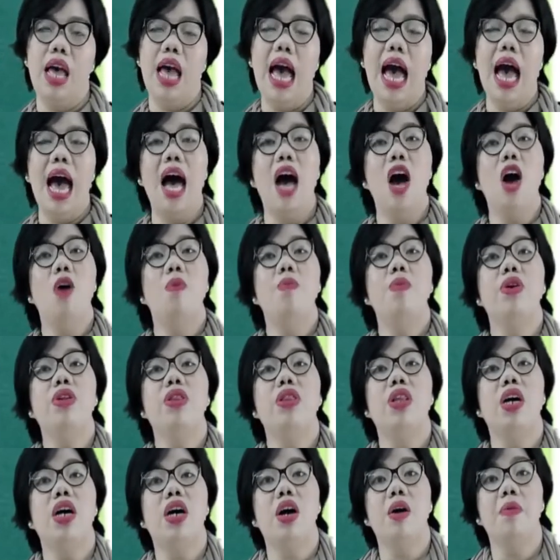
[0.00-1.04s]
How about
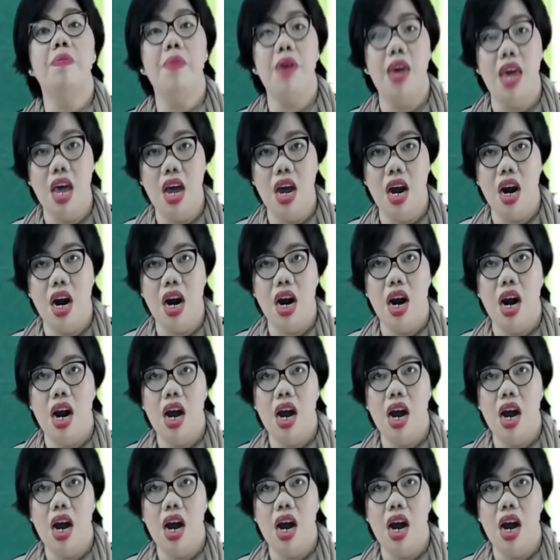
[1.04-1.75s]
the come here?